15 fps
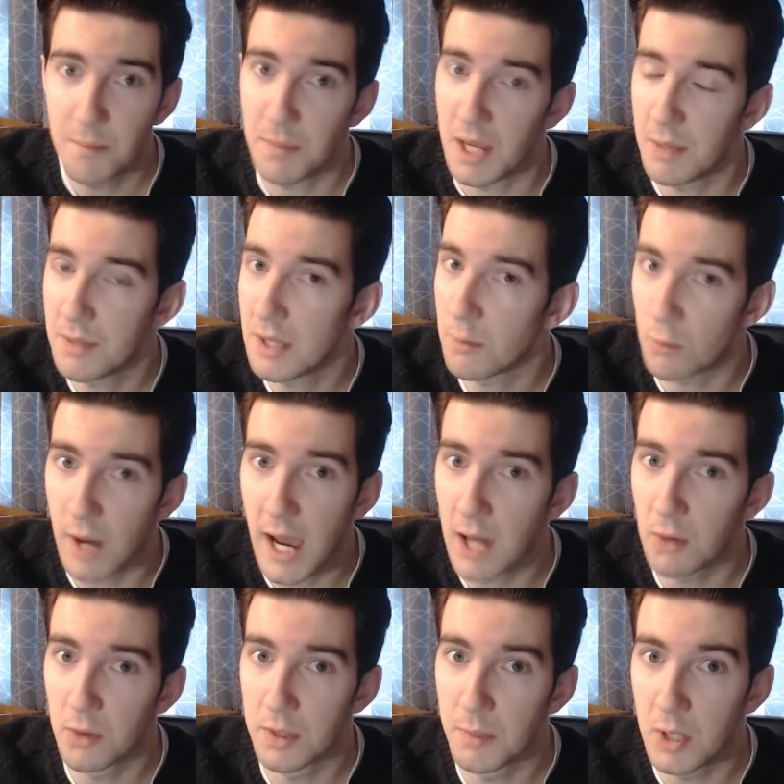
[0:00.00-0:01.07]
Maybe it
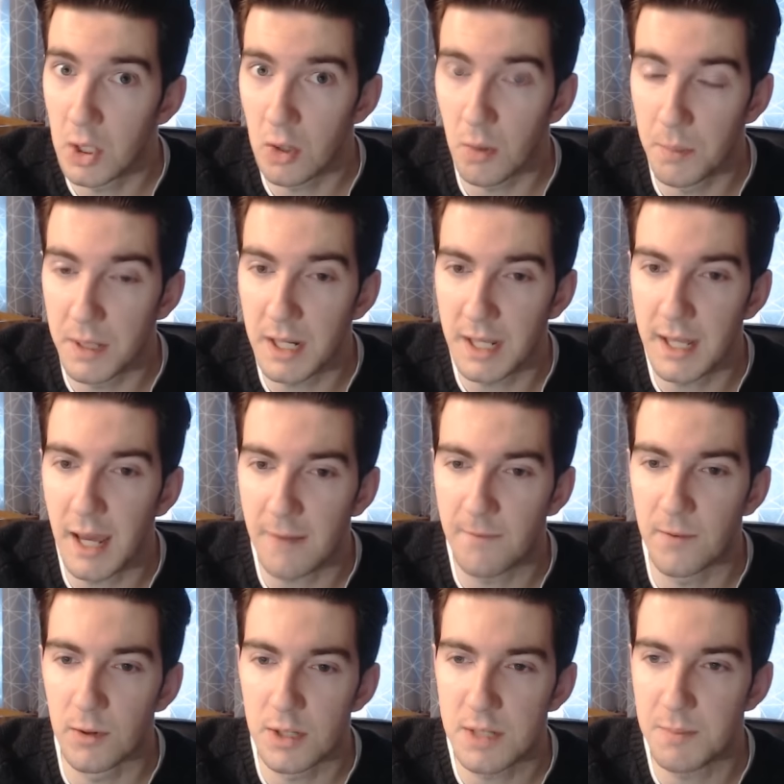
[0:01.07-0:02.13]
rattled them a little bit in that
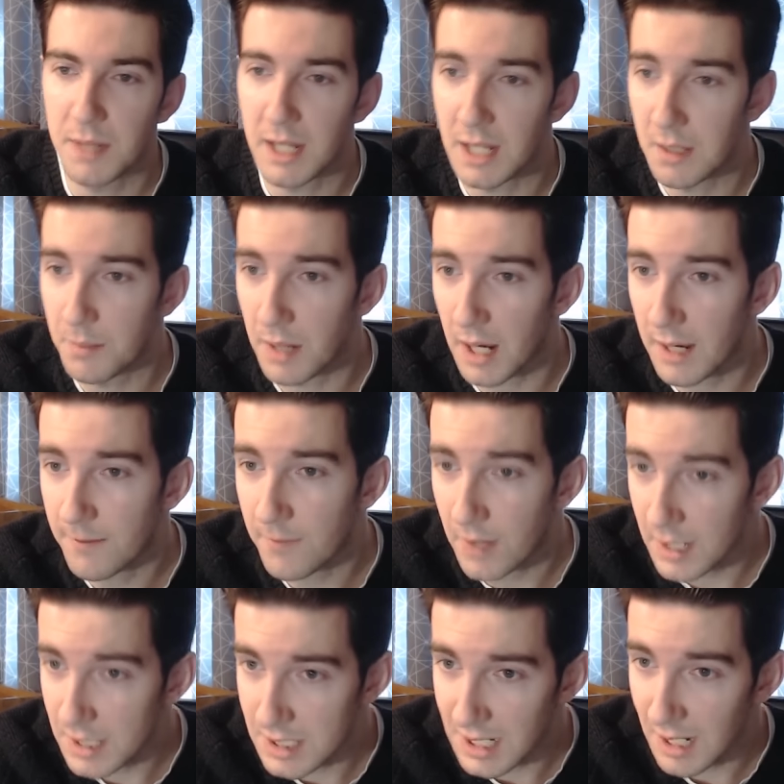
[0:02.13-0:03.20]
first meeting, but I
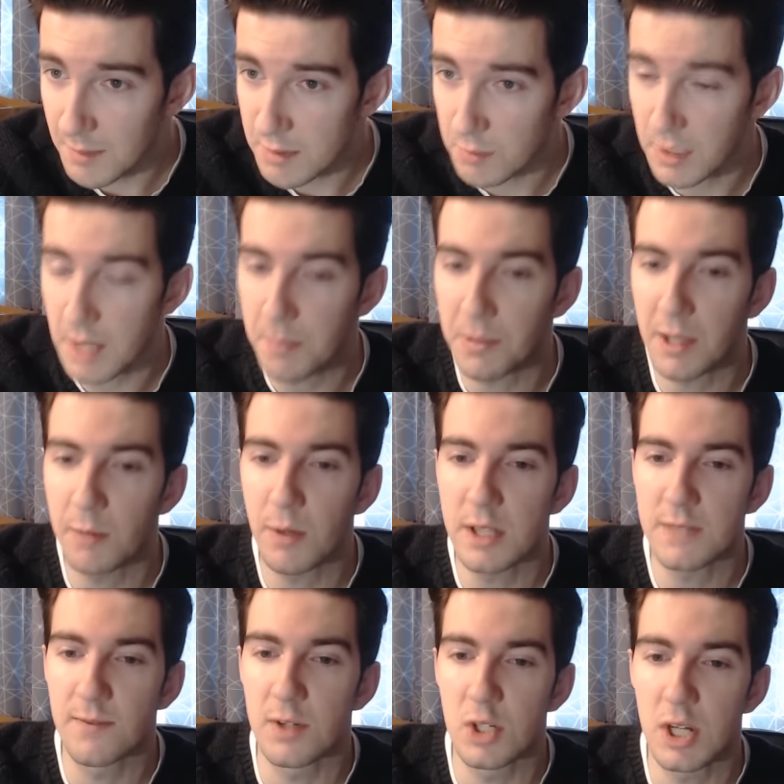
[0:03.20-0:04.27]
find teams when they play
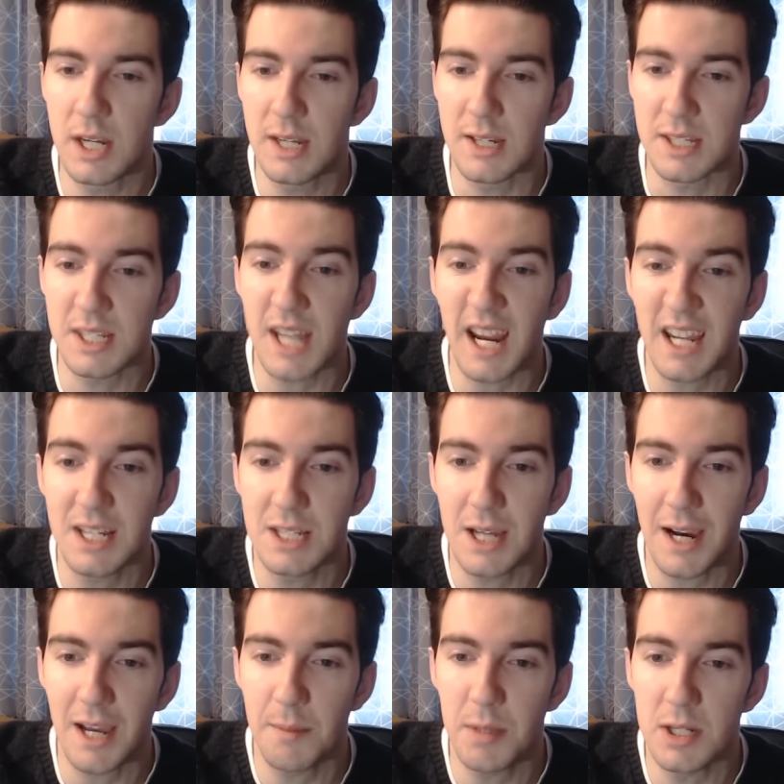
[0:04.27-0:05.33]
West Virginia a second
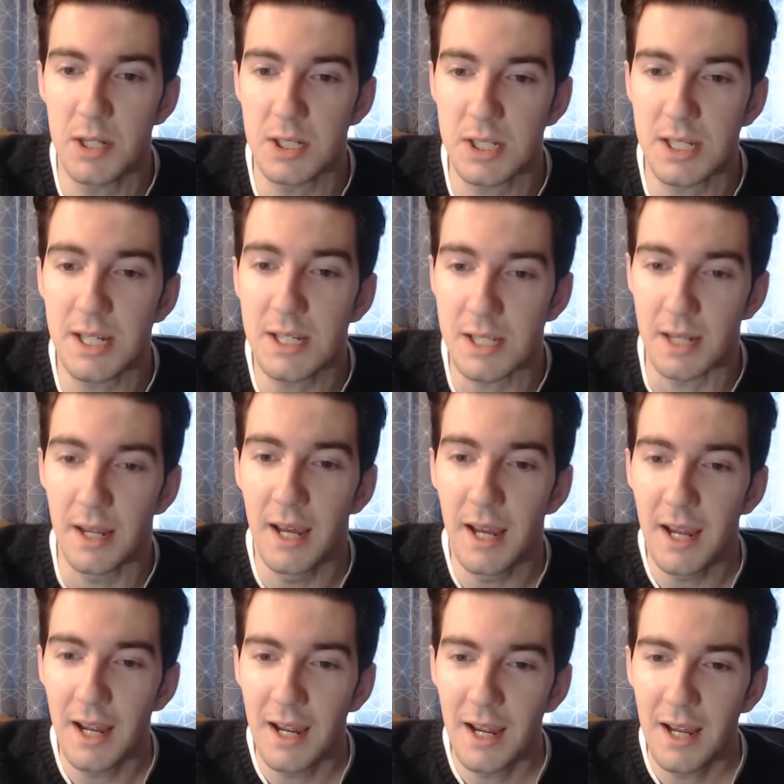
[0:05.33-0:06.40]
time in a season,
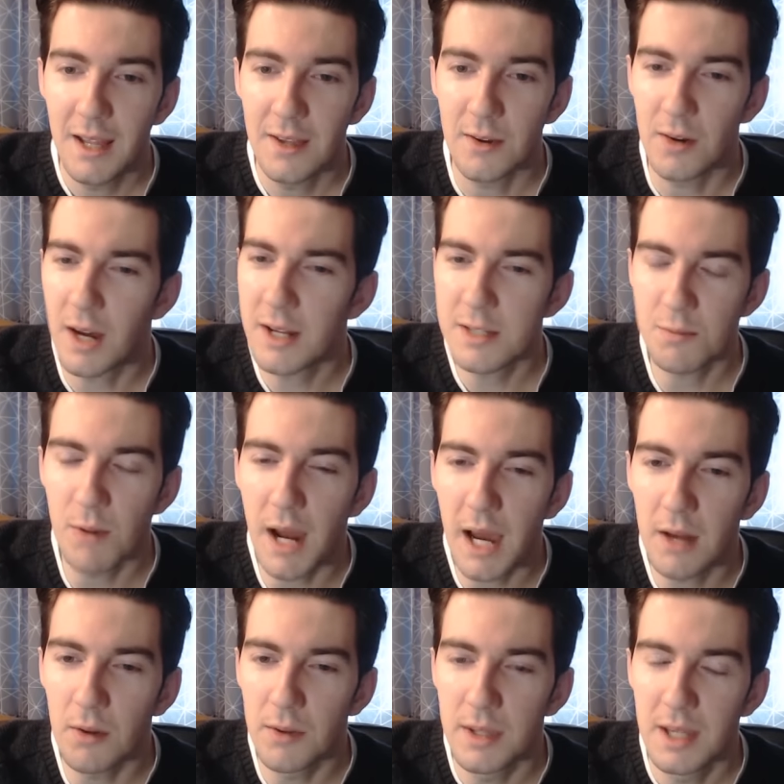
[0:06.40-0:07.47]
they're not as
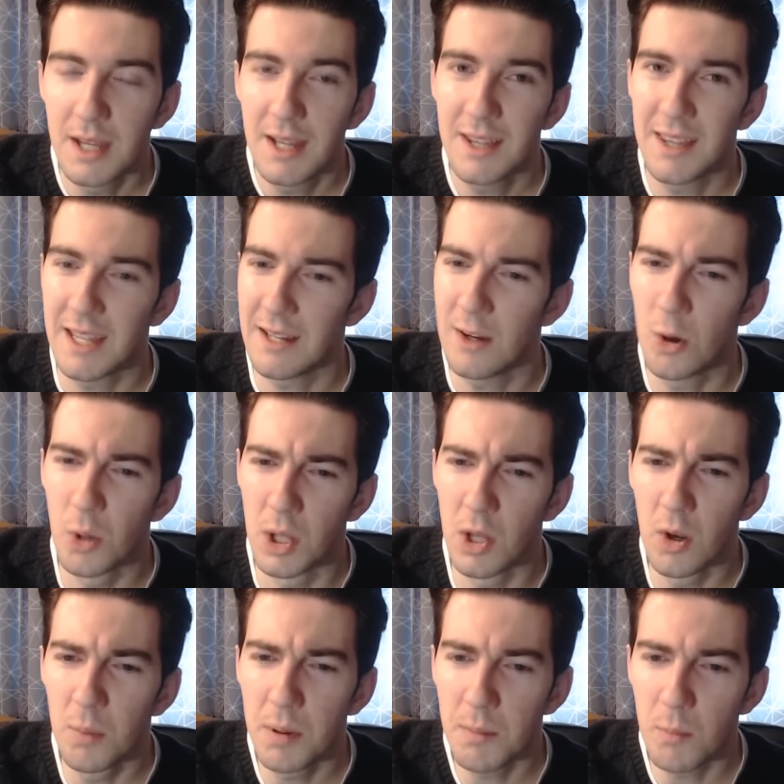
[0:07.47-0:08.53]
rattled, they know a
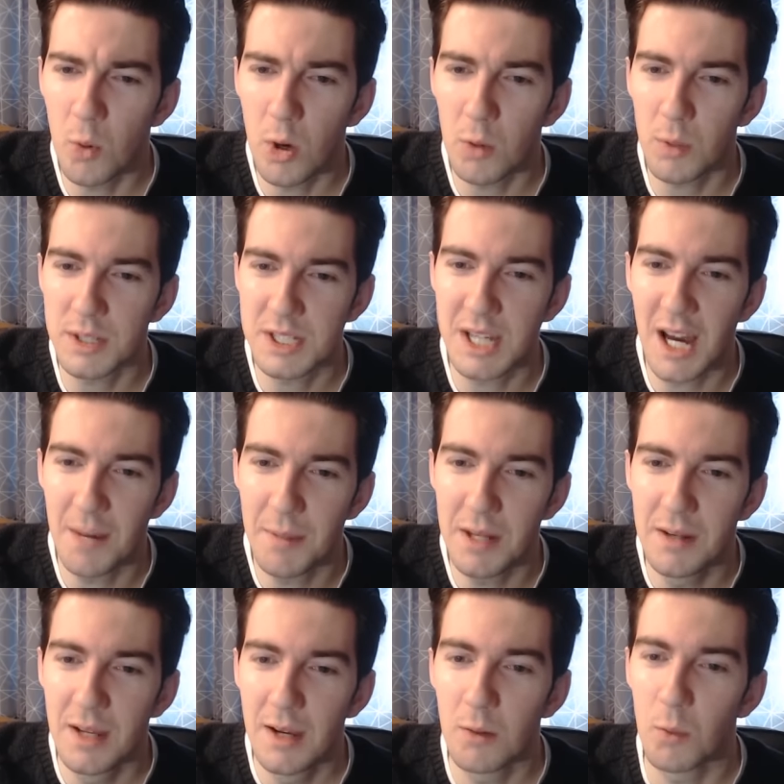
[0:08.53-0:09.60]
little bit more what's
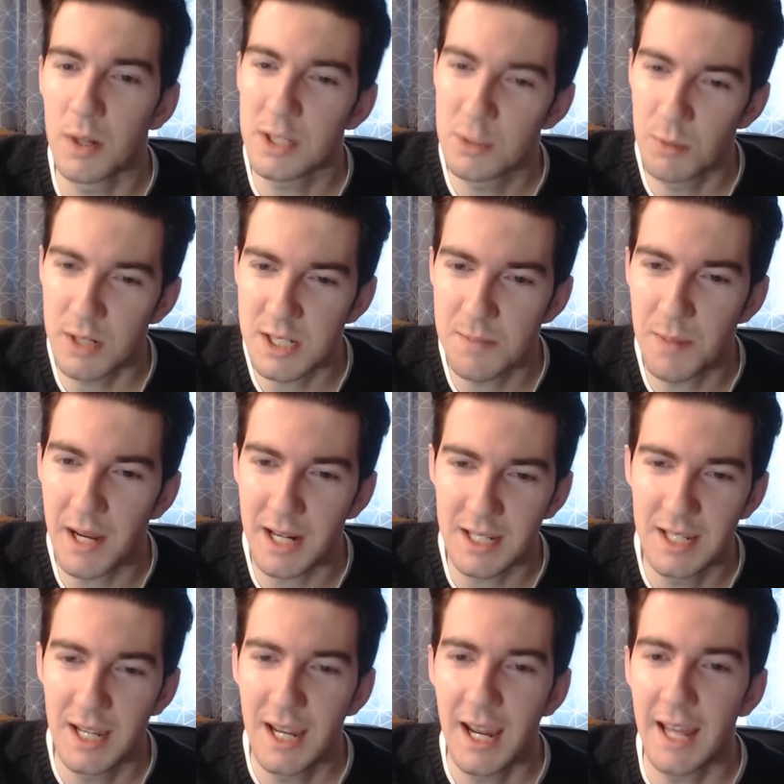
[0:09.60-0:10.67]
coming, what to expect,
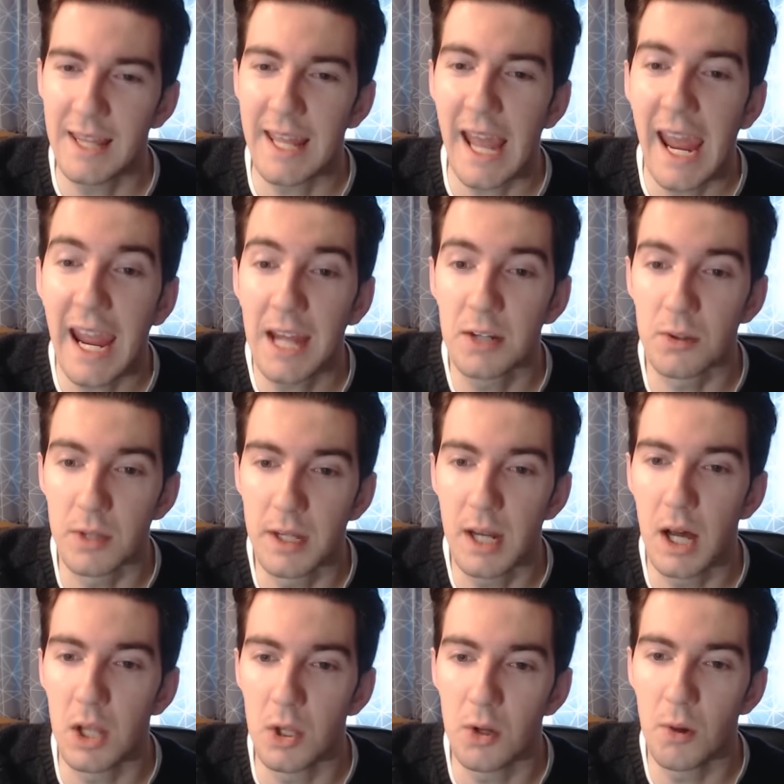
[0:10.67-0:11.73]
and they handle it
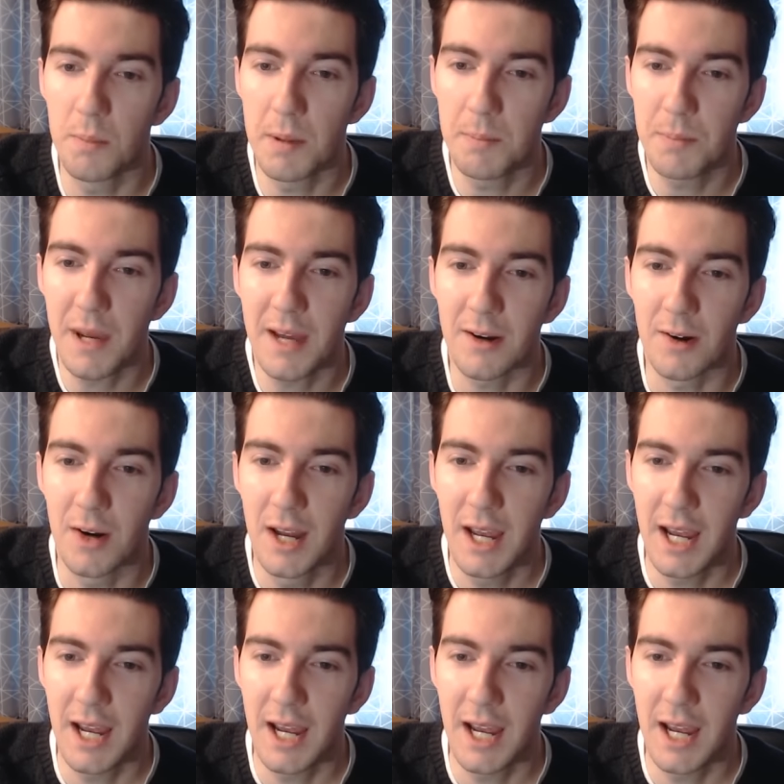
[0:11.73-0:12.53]
a little bit better.